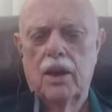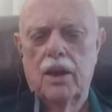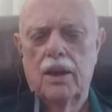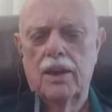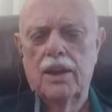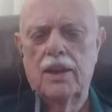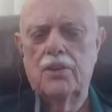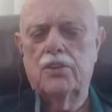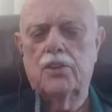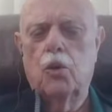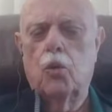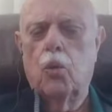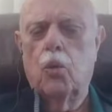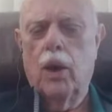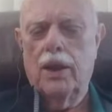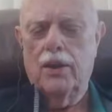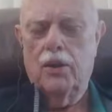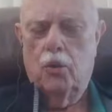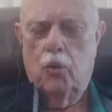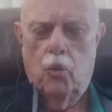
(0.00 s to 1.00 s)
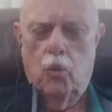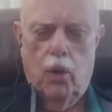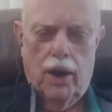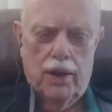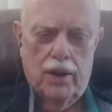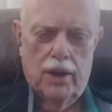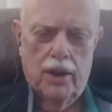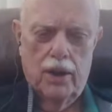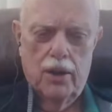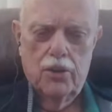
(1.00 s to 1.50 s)
at least a
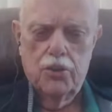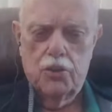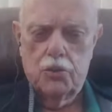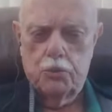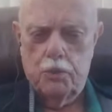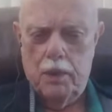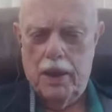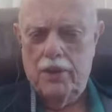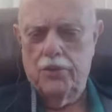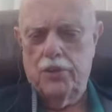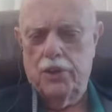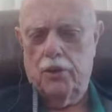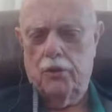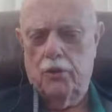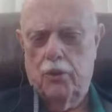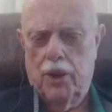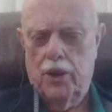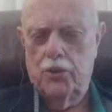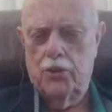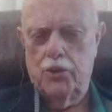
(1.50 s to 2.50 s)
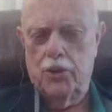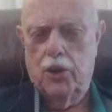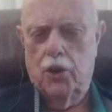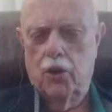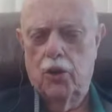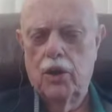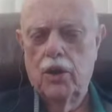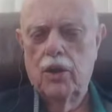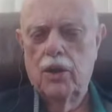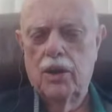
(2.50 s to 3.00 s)
1-to-1 spacing
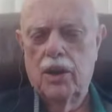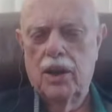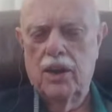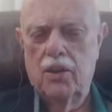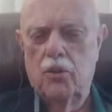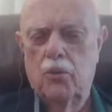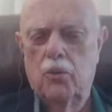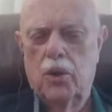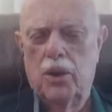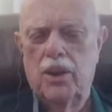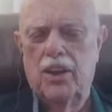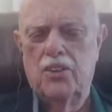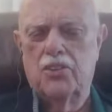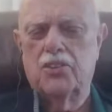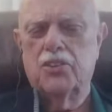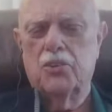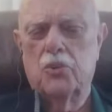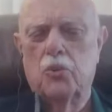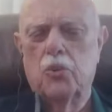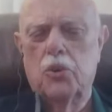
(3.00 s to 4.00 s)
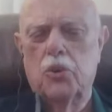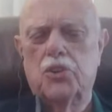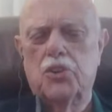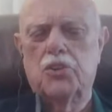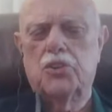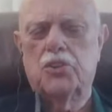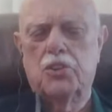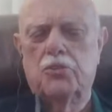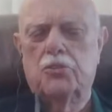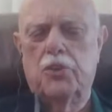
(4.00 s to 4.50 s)
ratio, which
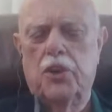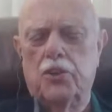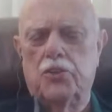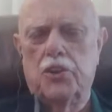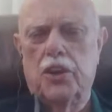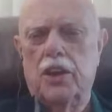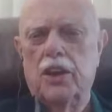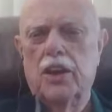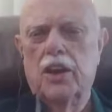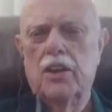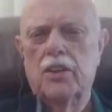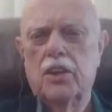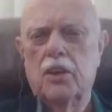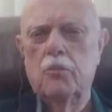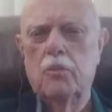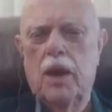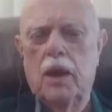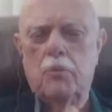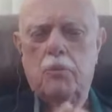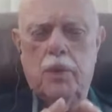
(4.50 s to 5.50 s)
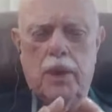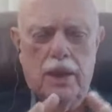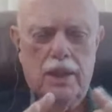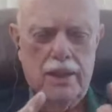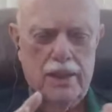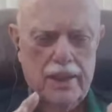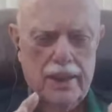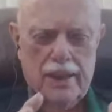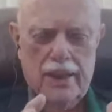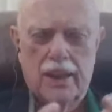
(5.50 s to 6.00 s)
is sufficient. There might be a
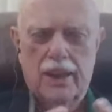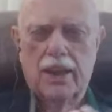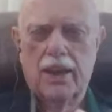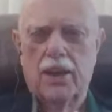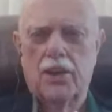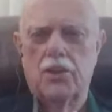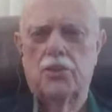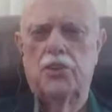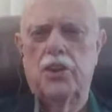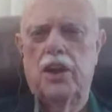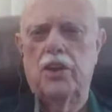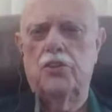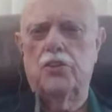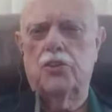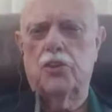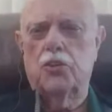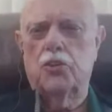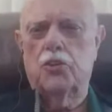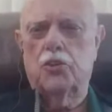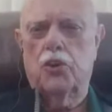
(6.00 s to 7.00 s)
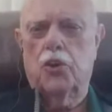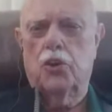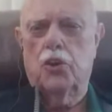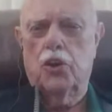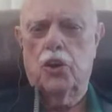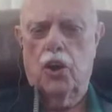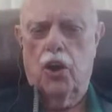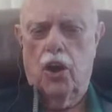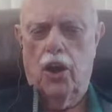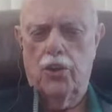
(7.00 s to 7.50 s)
little adjacent
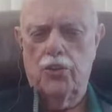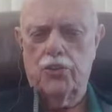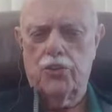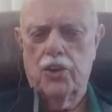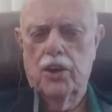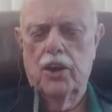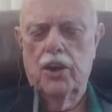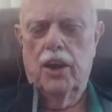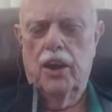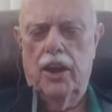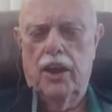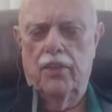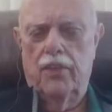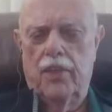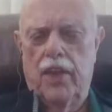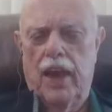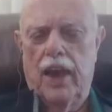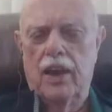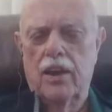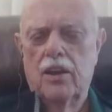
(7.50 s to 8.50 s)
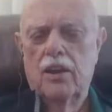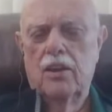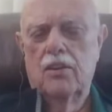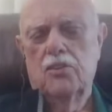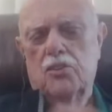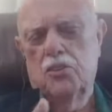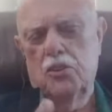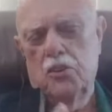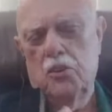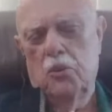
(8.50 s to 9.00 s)
turn loss in that.
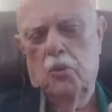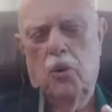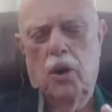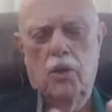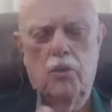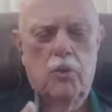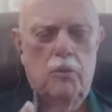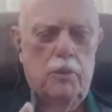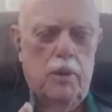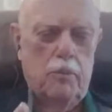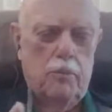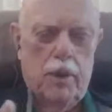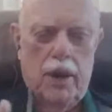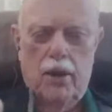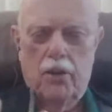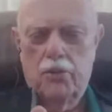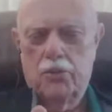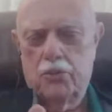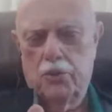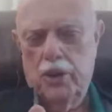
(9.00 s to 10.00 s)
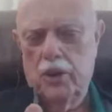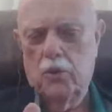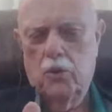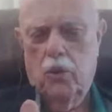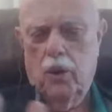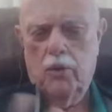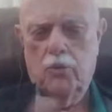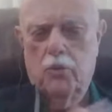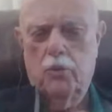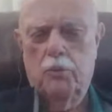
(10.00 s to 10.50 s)
2-to-1 would be better.
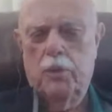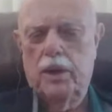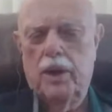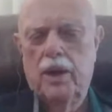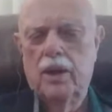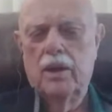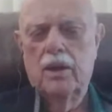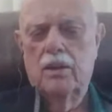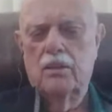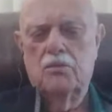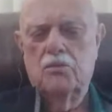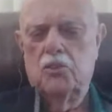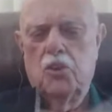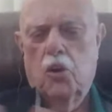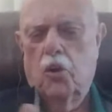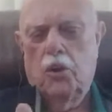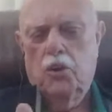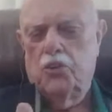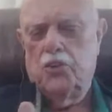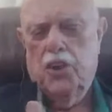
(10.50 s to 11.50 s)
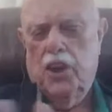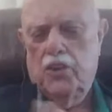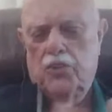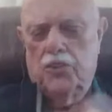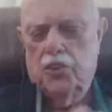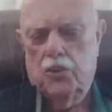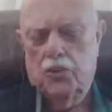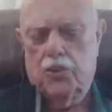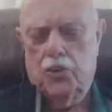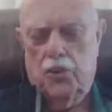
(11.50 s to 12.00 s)
3-to-1 would be no
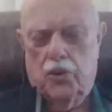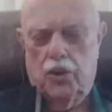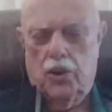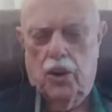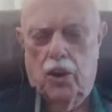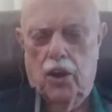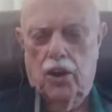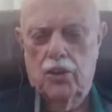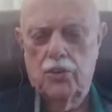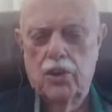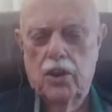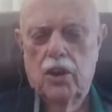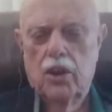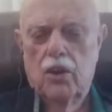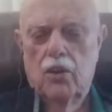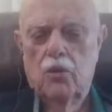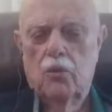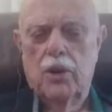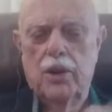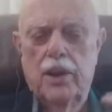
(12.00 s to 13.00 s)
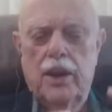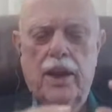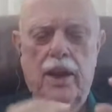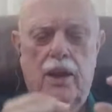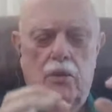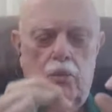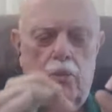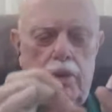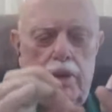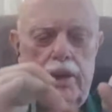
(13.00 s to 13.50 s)
adjacent turn loss. When you
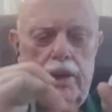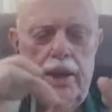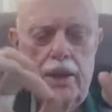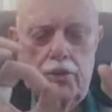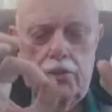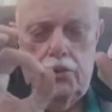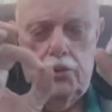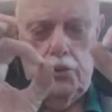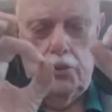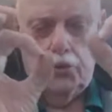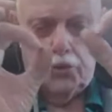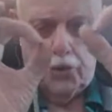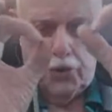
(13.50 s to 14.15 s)
get two